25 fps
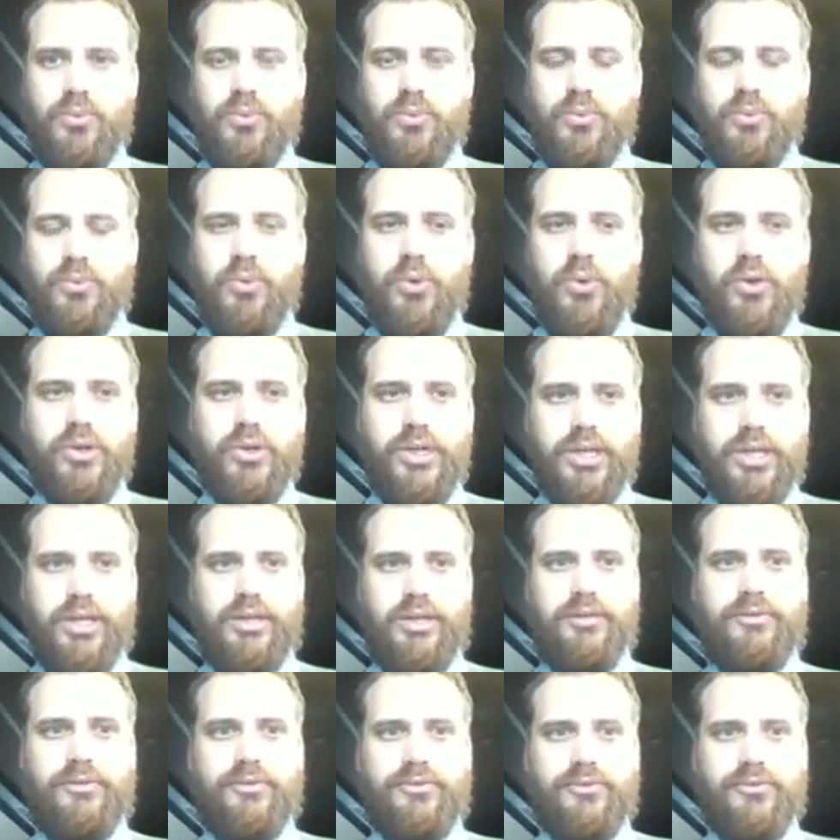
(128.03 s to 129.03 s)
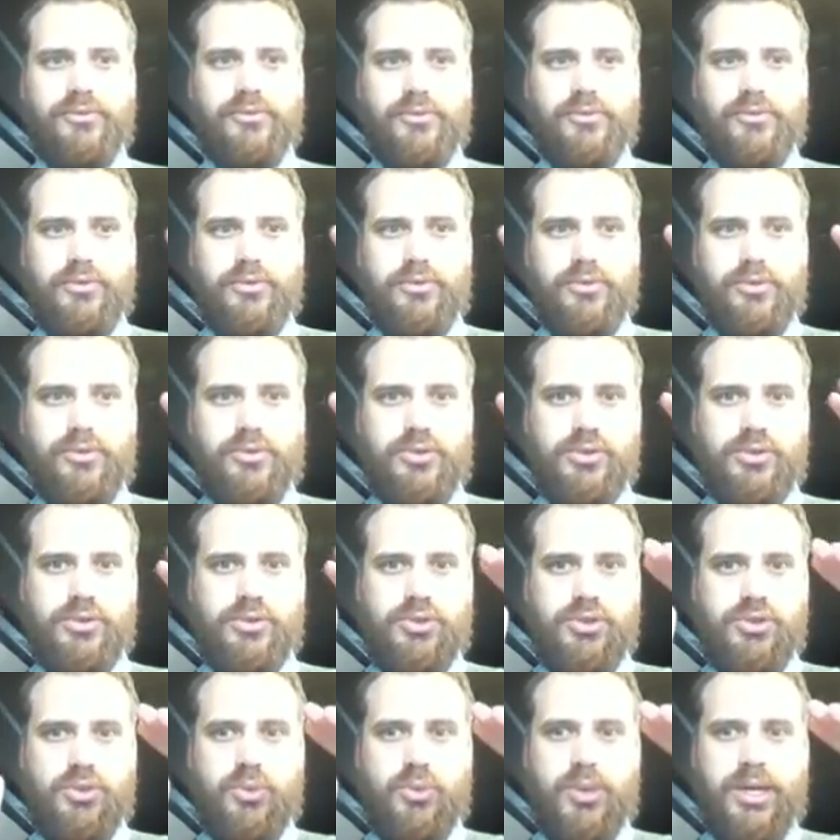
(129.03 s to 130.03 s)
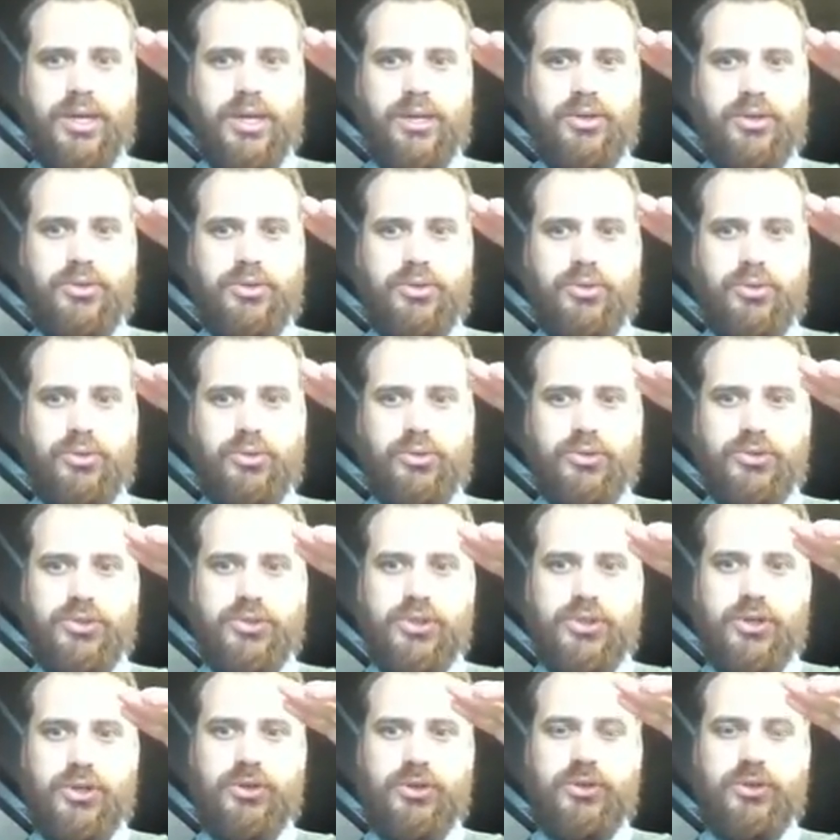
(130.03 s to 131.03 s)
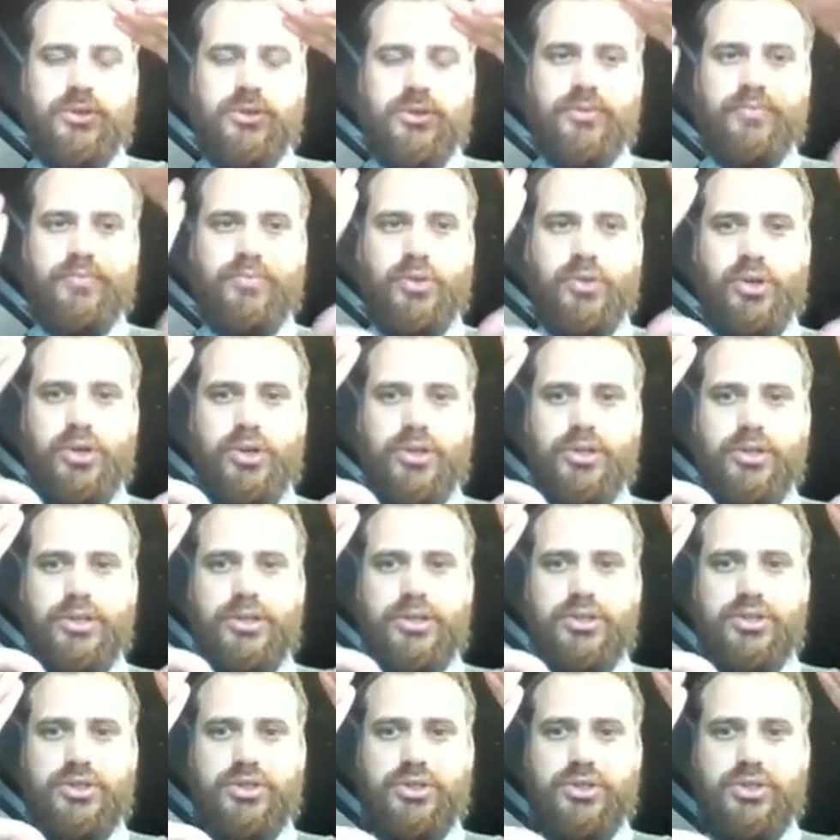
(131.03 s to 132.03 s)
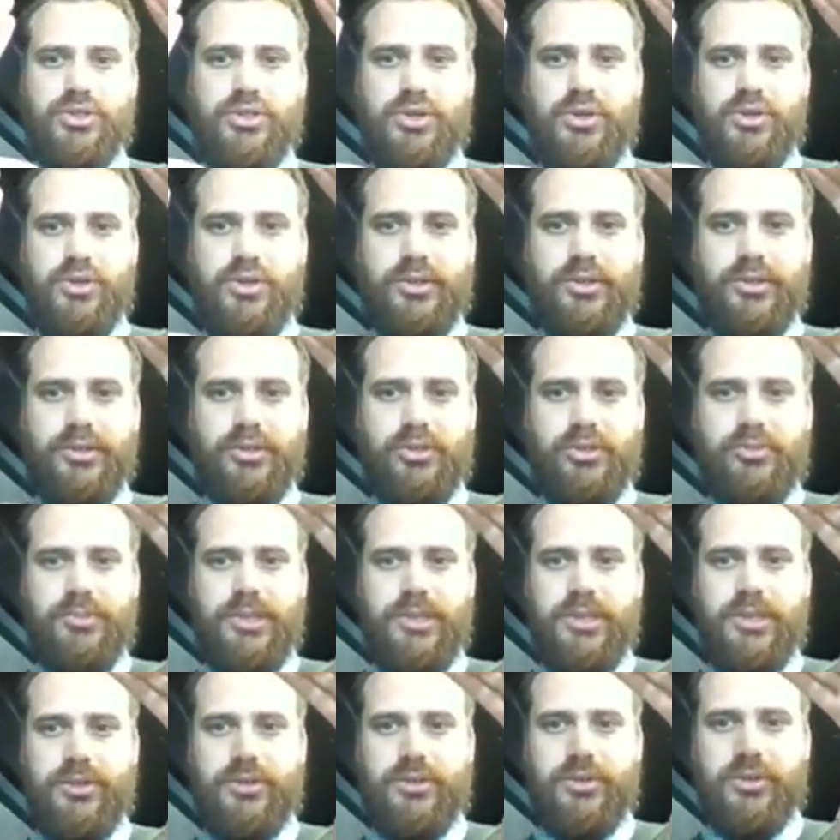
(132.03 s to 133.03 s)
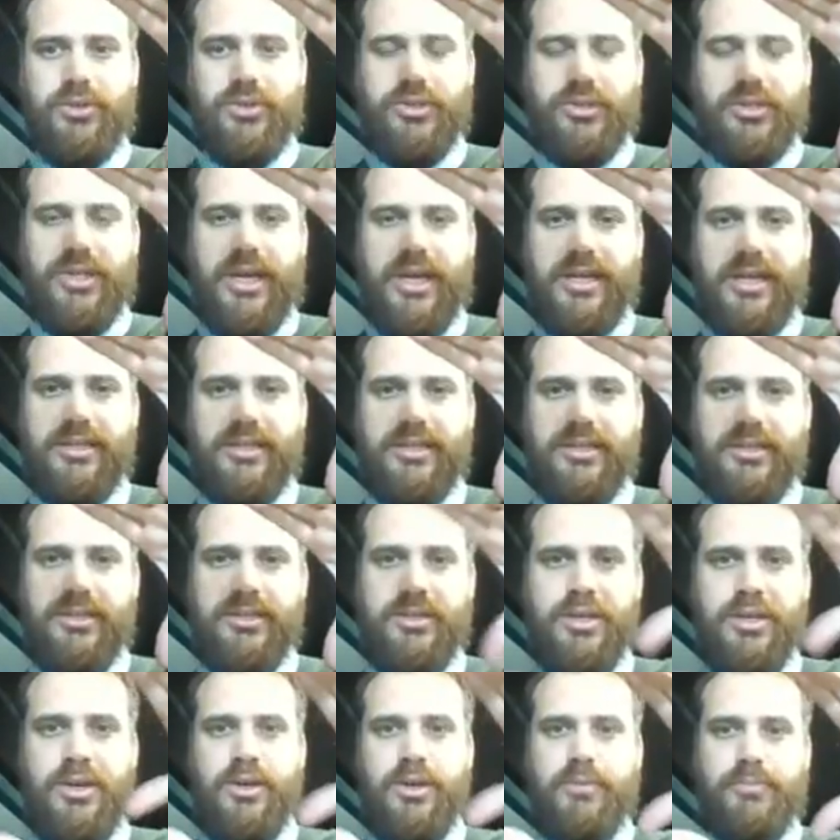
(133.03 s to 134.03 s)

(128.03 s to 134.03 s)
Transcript: what if the square could also not only just turn a little bit on its axis,